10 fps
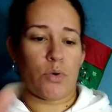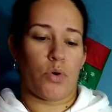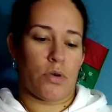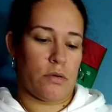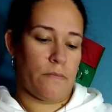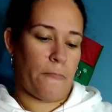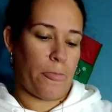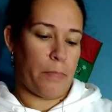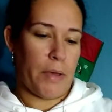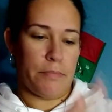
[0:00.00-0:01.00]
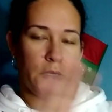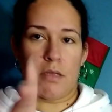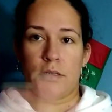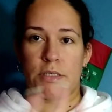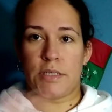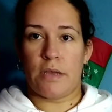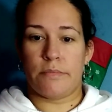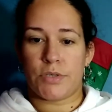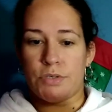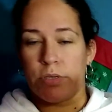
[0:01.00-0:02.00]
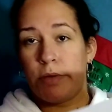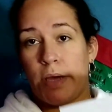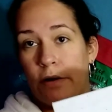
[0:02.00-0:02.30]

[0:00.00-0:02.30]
or pumpkin stems or something.